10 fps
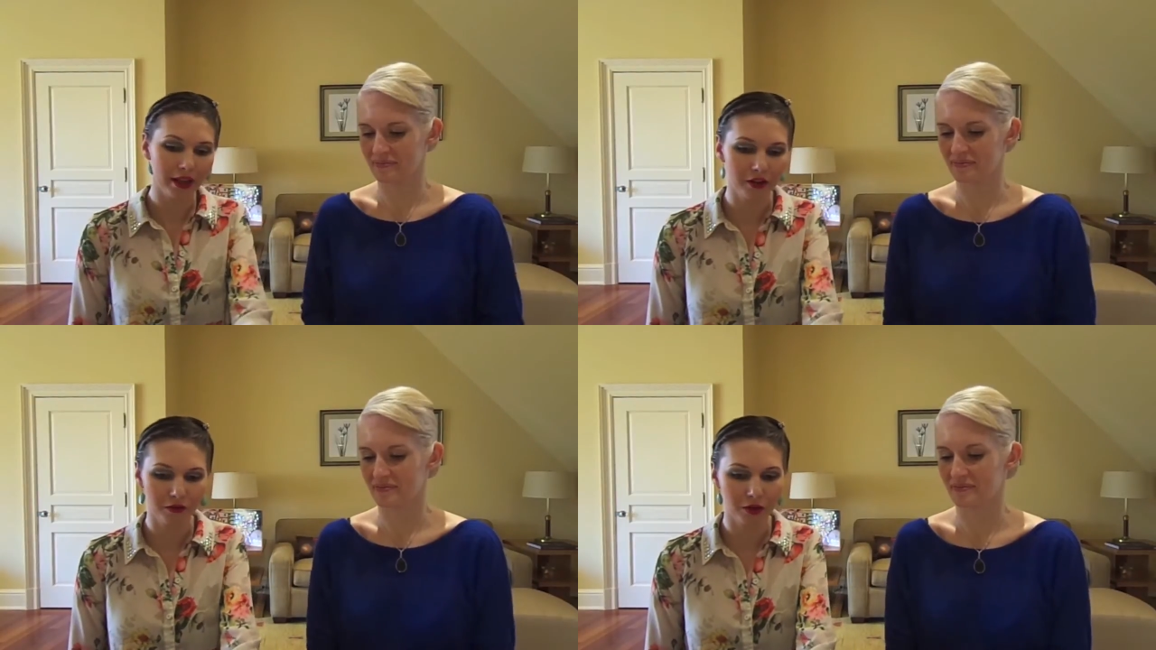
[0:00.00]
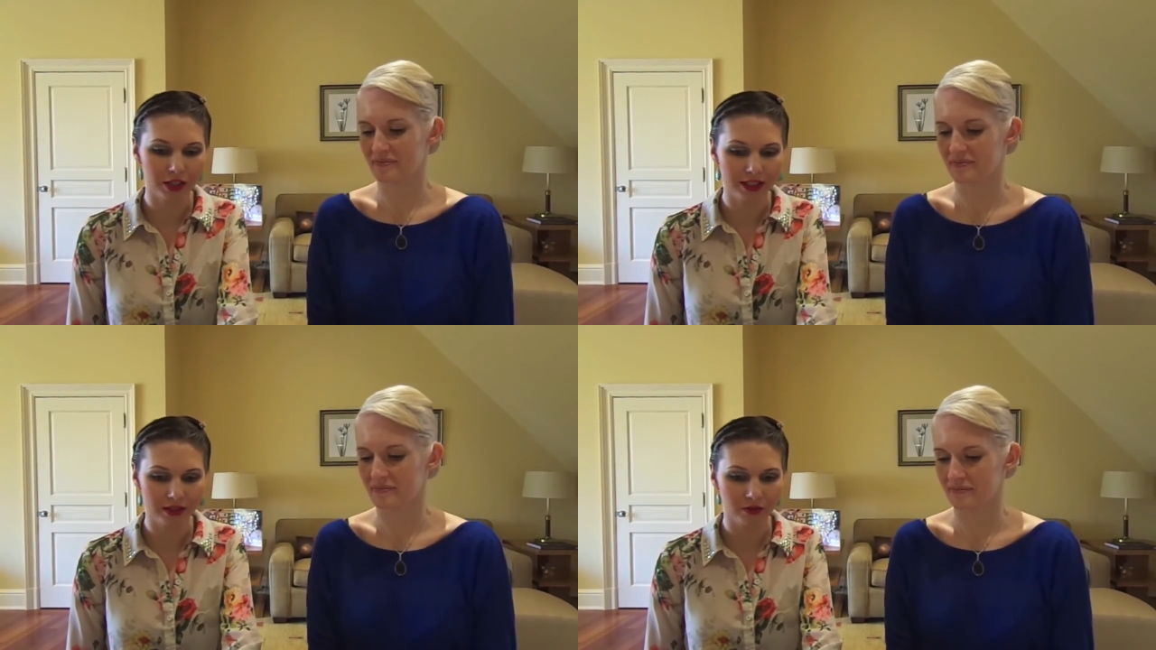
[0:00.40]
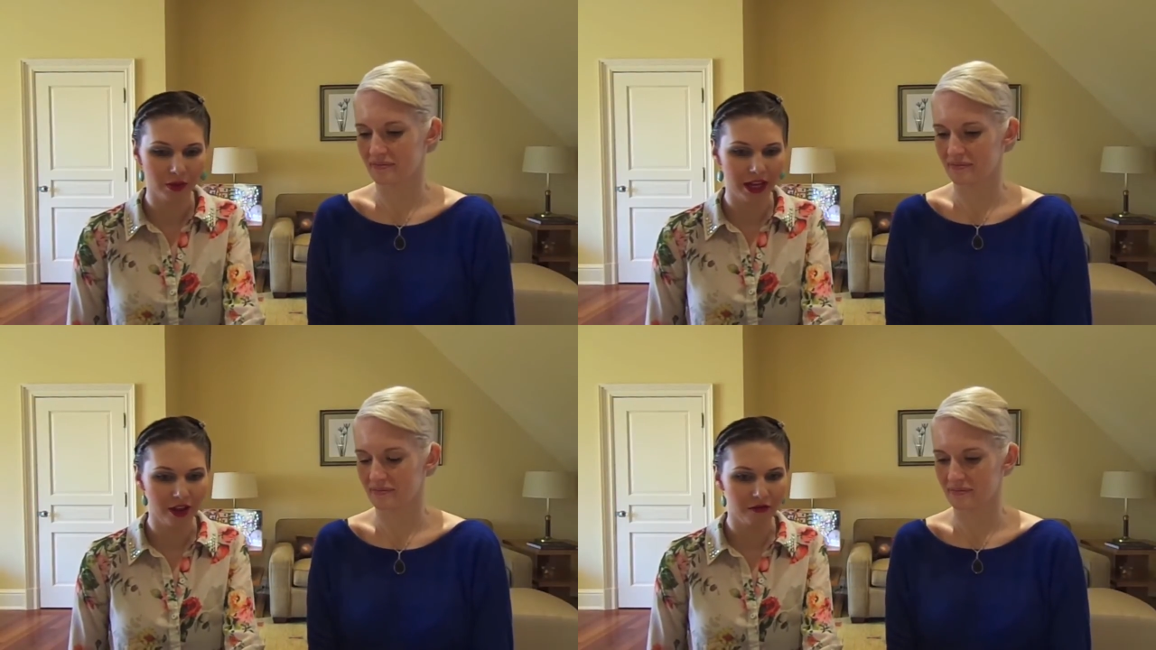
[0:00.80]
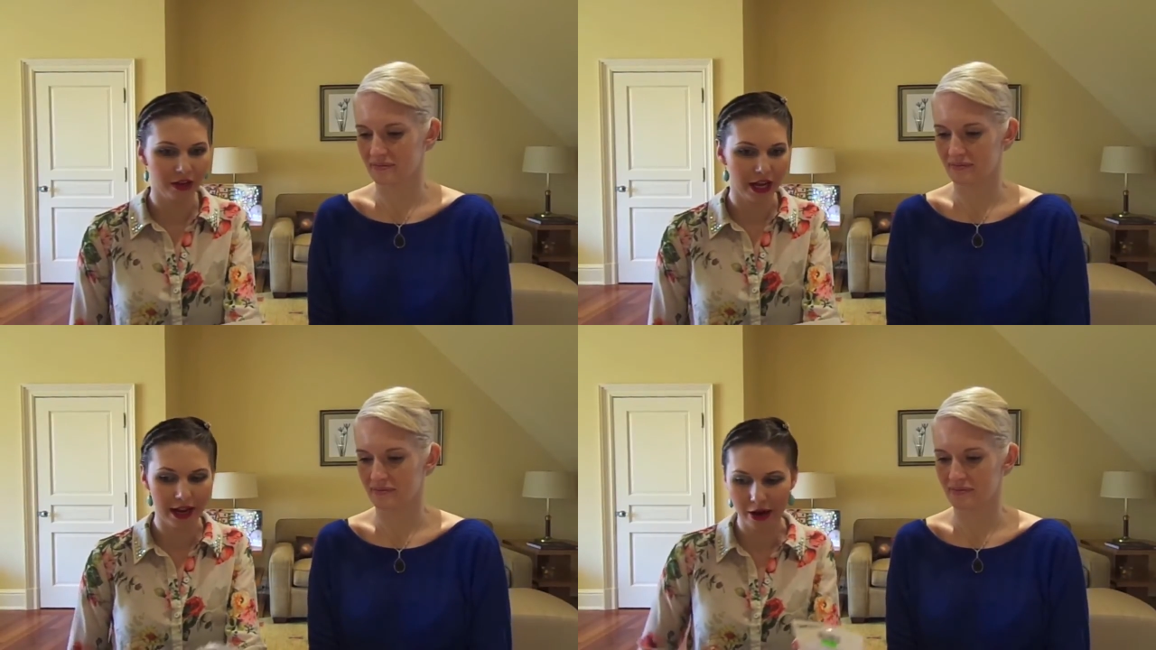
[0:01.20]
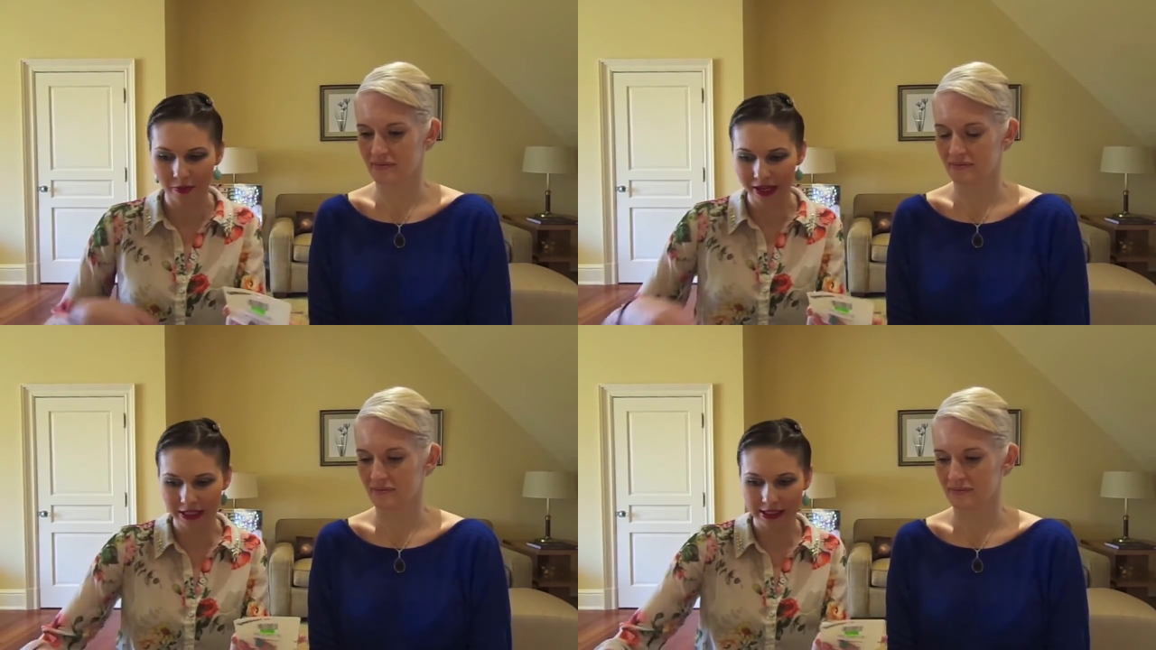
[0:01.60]
Speaker 1: and of course, we can't forget
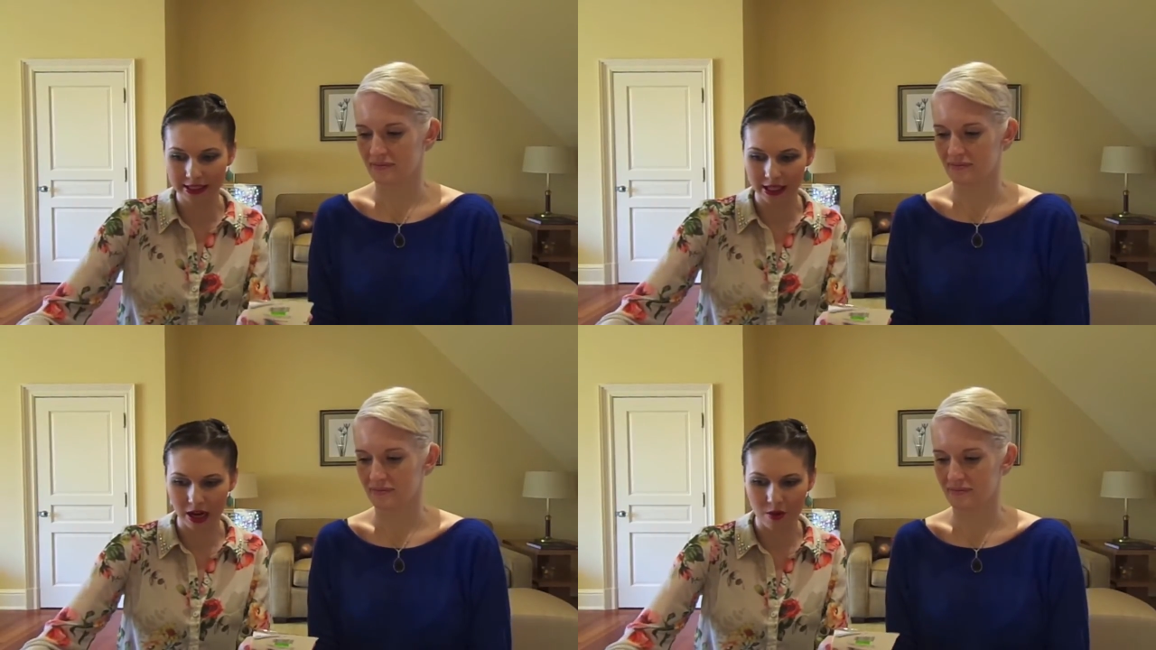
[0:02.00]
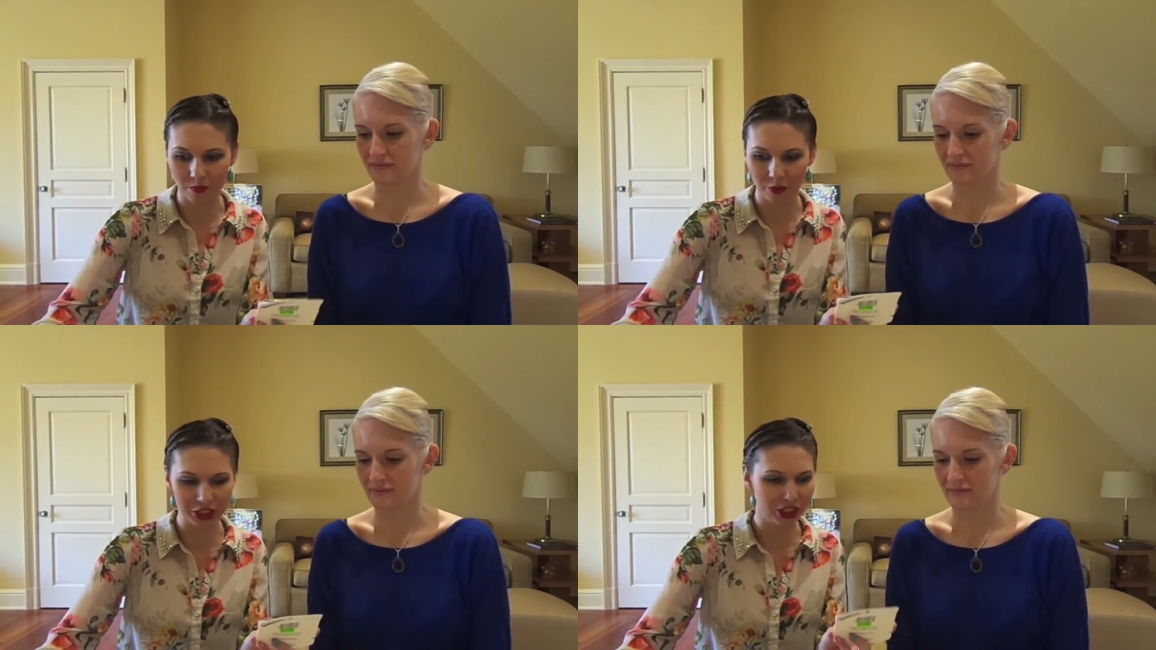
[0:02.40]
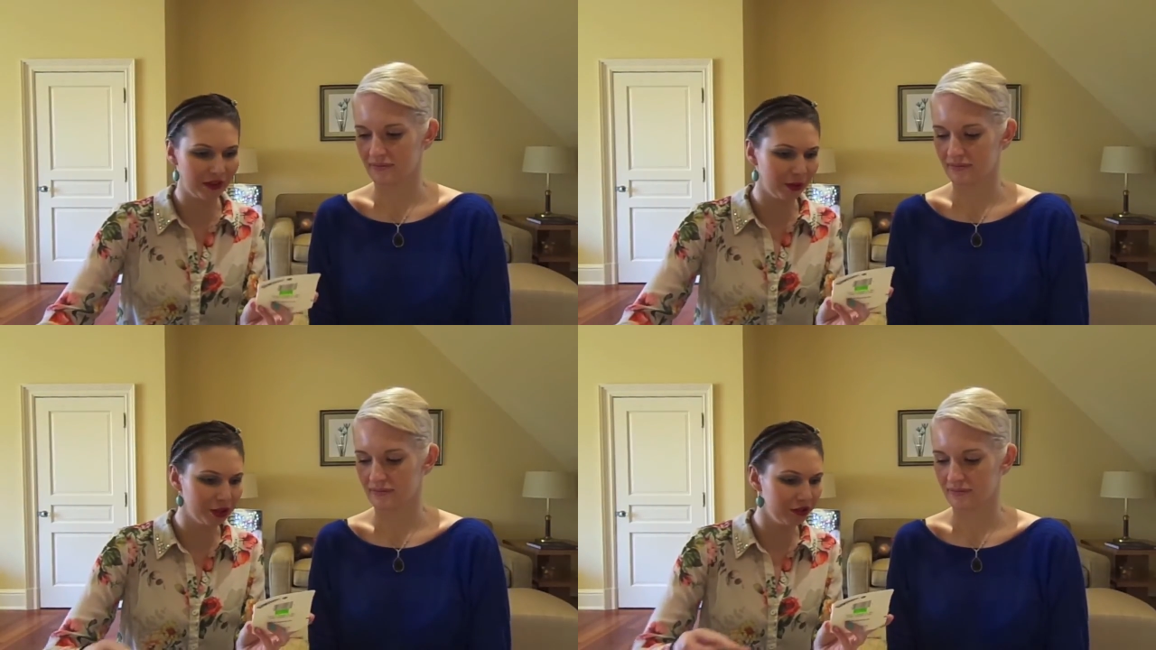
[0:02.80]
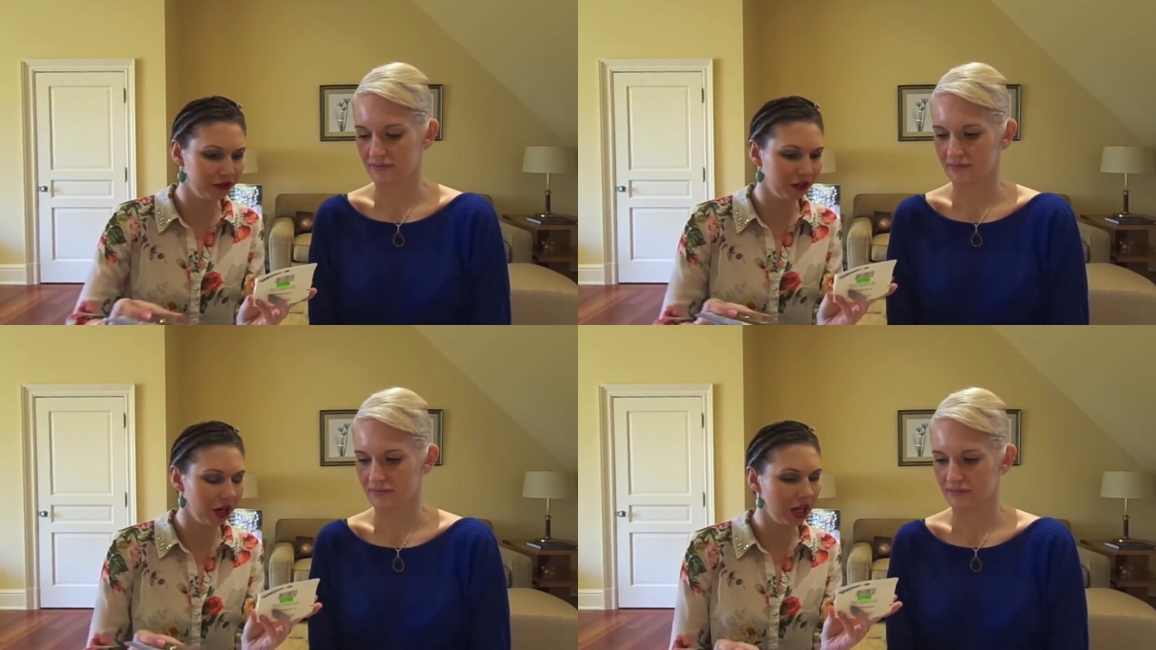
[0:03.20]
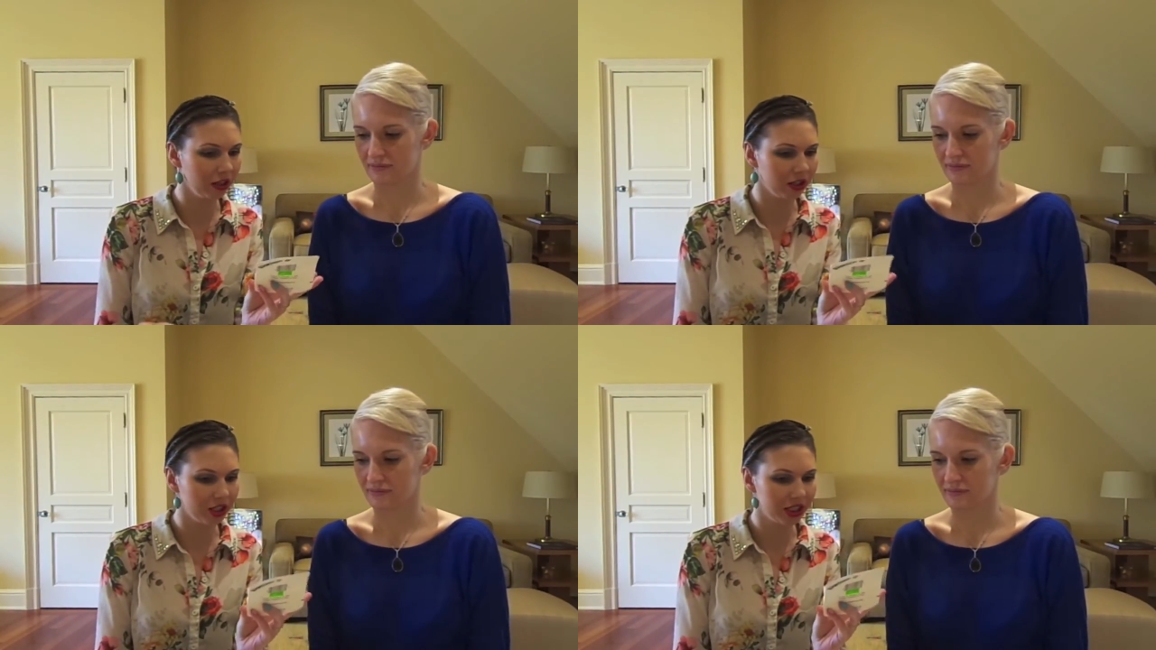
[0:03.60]
hairpins. We just have a bunch of different
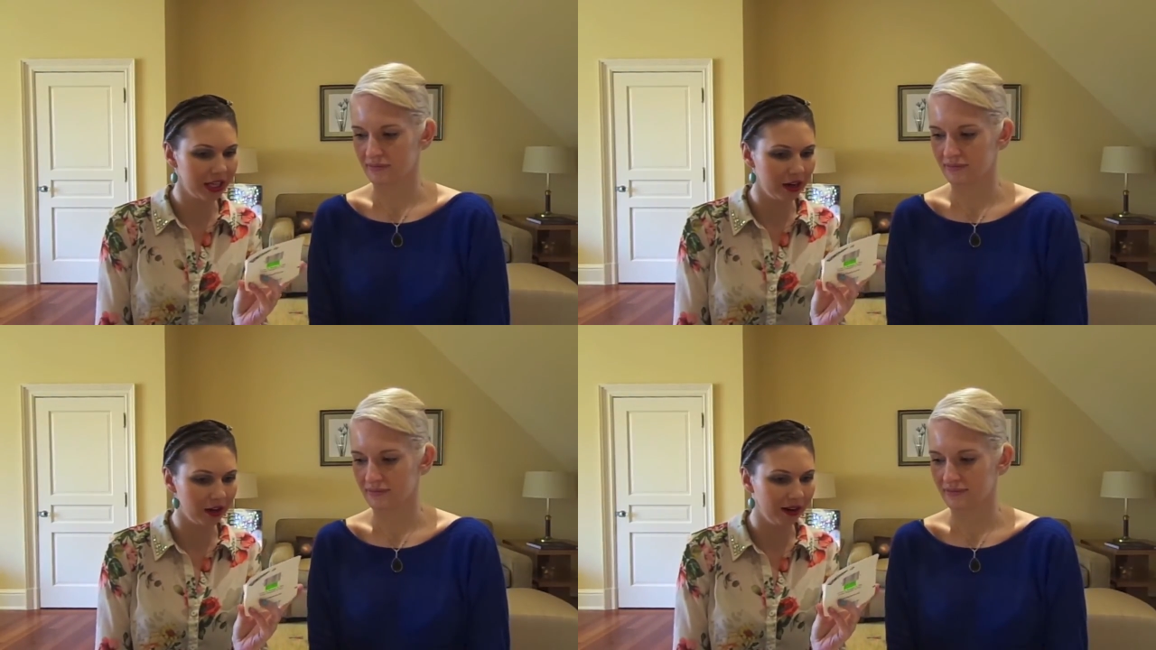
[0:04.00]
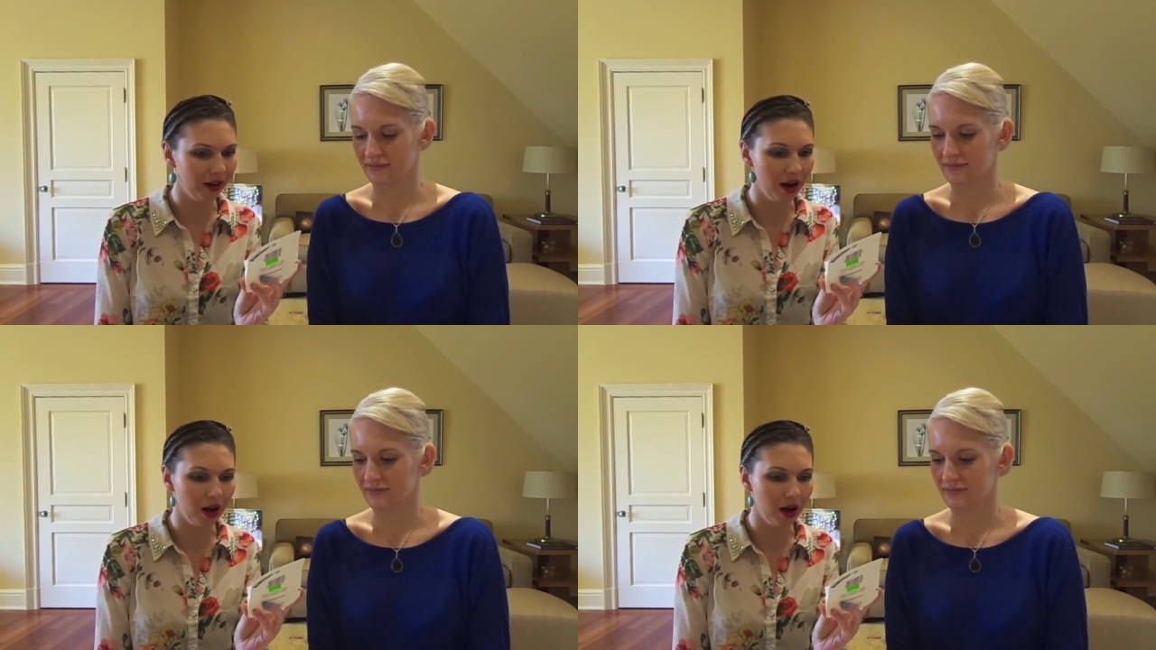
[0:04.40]
colors here.